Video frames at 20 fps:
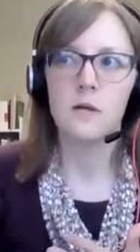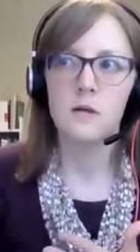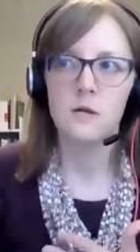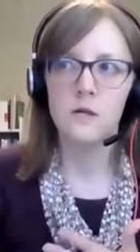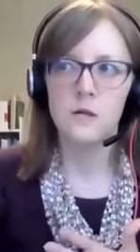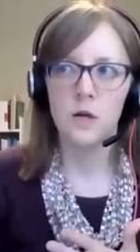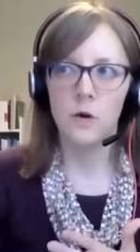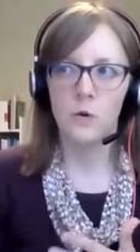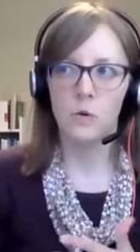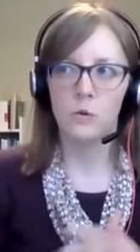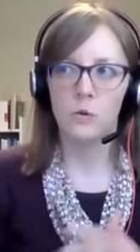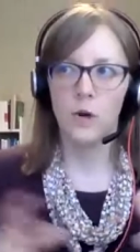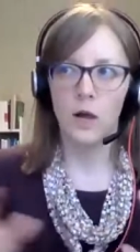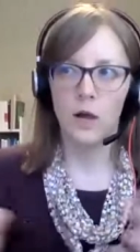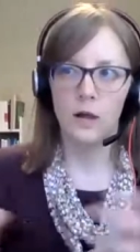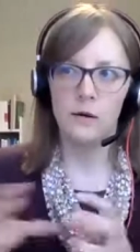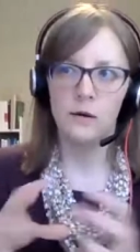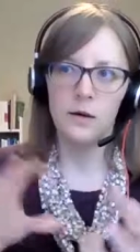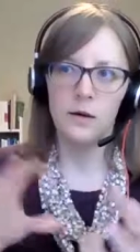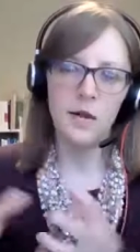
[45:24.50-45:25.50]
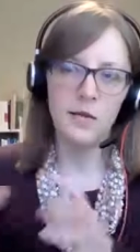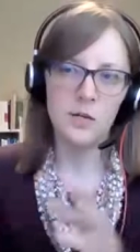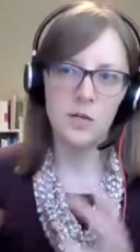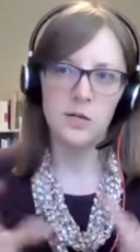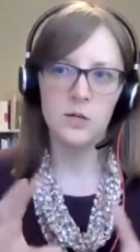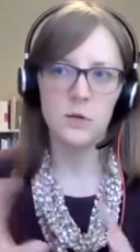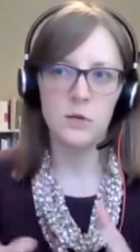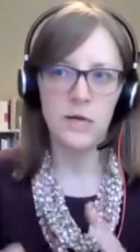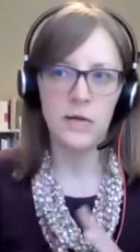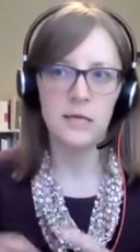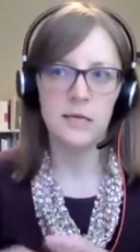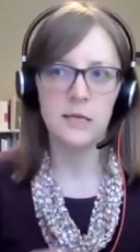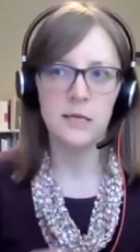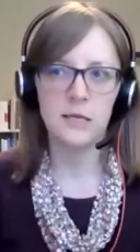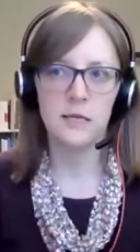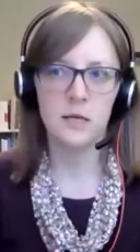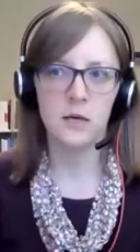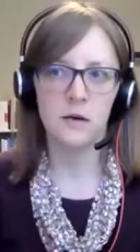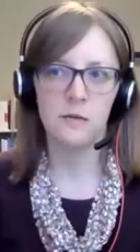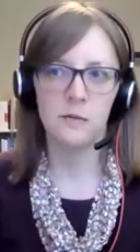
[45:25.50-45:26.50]
So, and not just Suzanne
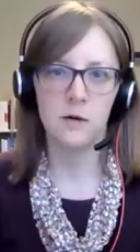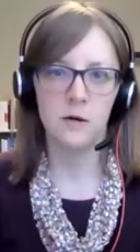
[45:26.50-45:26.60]
Césaire,